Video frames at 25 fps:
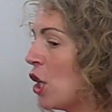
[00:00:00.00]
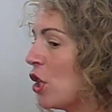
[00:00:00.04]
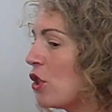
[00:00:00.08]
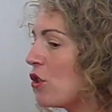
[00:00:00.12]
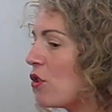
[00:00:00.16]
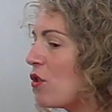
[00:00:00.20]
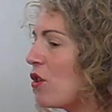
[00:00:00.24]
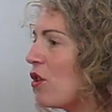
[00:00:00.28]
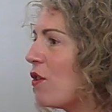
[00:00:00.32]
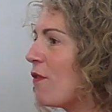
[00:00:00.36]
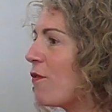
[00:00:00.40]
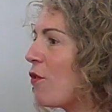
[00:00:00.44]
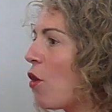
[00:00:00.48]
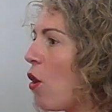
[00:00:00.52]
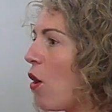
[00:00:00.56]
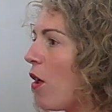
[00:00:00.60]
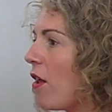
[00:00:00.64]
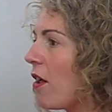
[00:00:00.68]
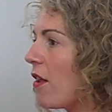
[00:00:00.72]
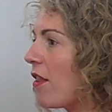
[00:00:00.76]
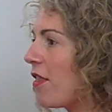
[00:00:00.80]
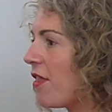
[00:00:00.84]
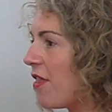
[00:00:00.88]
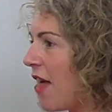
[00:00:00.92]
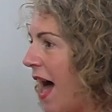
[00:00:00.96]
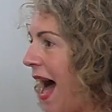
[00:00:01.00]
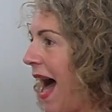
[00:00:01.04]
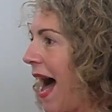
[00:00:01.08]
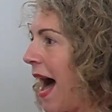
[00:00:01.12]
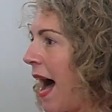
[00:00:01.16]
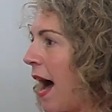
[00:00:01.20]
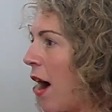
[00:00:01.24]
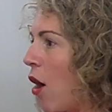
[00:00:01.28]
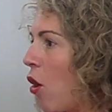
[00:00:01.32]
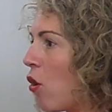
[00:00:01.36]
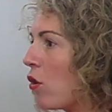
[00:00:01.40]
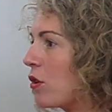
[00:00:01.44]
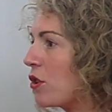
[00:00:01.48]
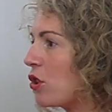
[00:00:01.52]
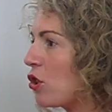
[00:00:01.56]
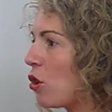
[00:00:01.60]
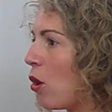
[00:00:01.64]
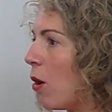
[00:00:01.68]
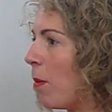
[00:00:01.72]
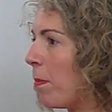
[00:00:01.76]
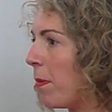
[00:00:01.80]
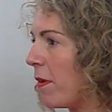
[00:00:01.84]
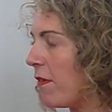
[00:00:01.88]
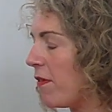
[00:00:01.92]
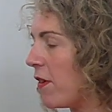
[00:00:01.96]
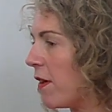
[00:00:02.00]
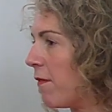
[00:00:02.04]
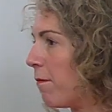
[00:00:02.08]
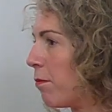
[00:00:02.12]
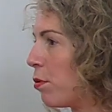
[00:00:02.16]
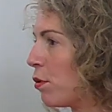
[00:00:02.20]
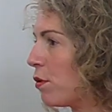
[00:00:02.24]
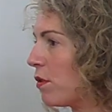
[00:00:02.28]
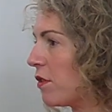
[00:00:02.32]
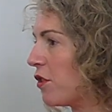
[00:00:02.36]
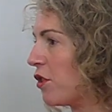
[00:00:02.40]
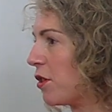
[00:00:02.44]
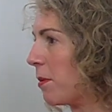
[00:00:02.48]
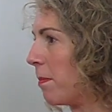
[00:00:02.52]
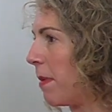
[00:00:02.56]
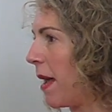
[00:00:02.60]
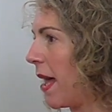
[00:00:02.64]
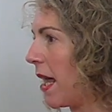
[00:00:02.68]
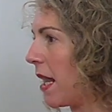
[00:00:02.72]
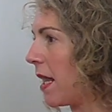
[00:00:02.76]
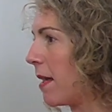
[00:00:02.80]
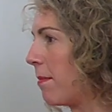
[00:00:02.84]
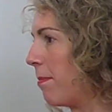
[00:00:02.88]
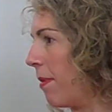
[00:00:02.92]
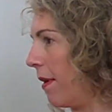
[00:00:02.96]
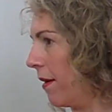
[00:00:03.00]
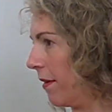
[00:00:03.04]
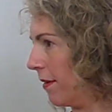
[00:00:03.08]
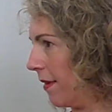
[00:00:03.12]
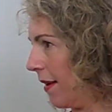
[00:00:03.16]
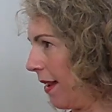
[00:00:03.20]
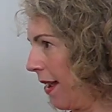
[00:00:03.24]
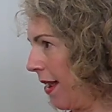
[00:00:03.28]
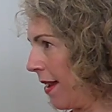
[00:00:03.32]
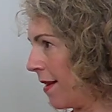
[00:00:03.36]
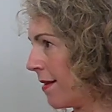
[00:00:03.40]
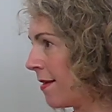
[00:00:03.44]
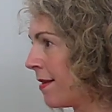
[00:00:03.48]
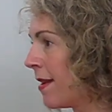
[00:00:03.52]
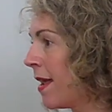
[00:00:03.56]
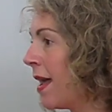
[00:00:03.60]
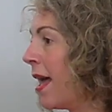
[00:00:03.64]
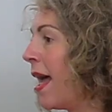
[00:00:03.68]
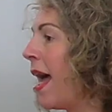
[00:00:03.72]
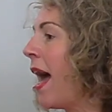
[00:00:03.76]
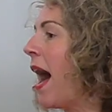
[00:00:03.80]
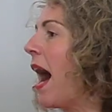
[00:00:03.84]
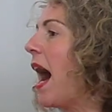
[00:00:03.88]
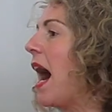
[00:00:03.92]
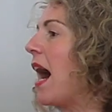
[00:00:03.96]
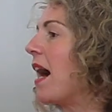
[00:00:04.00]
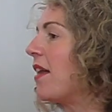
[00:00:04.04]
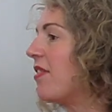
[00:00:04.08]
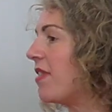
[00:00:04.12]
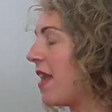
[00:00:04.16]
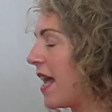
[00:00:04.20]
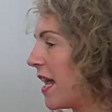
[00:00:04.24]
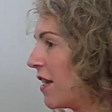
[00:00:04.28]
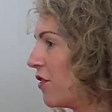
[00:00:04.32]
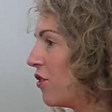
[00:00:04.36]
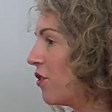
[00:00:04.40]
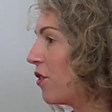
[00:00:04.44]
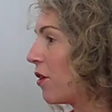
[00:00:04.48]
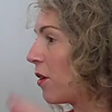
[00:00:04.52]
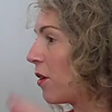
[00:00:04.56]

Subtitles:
So you've got that on top of you've pulled your belly button in, and then